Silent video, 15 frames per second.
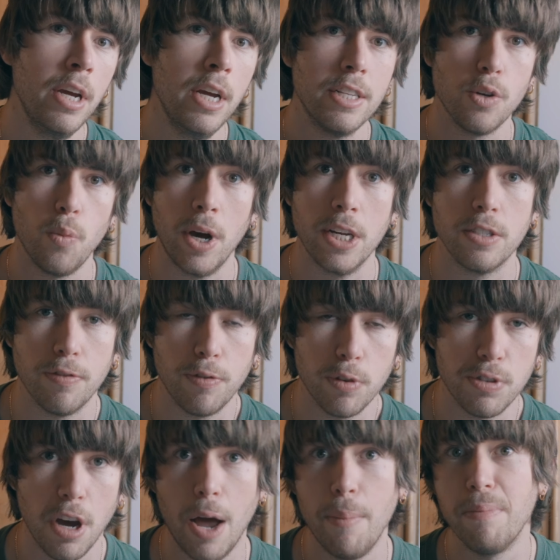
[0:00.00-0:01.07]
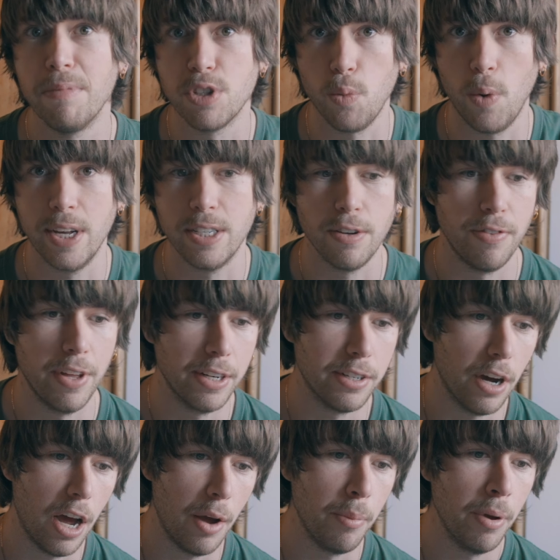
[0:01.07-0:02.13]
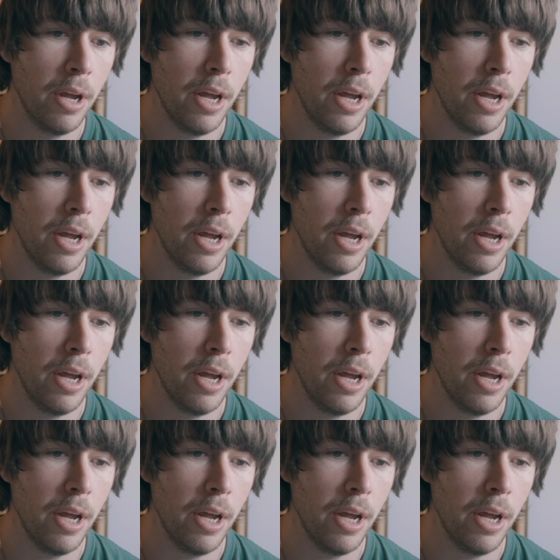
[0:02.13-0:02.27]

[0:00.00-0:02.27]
it's a waste of your time, it's a waste of their time.